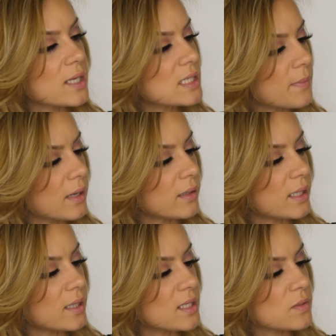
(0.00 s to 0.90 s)
a nice amount
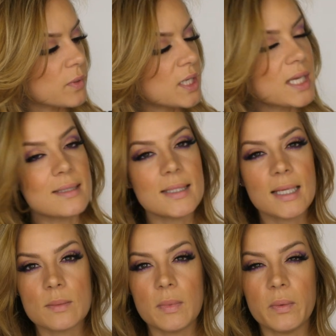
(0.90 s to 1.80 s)
in it. This one you get
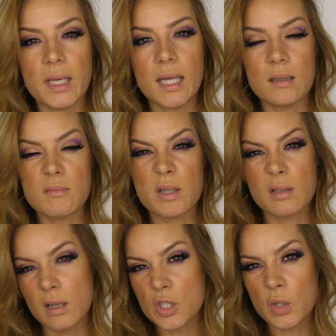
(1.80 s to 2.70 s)
6ml in it, so
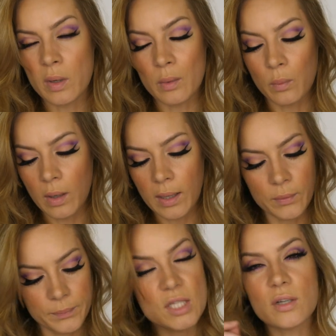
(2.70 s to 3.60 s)
it'll last you quite a
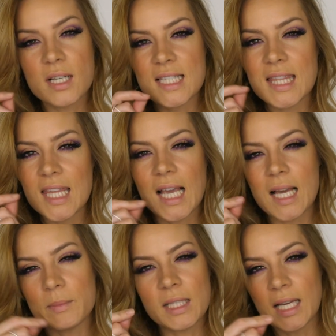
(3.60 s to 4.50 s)
while. It's got a nice thick
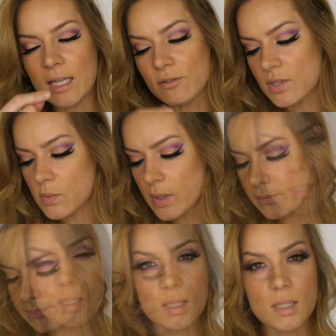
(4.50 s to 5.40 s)
applicator as well.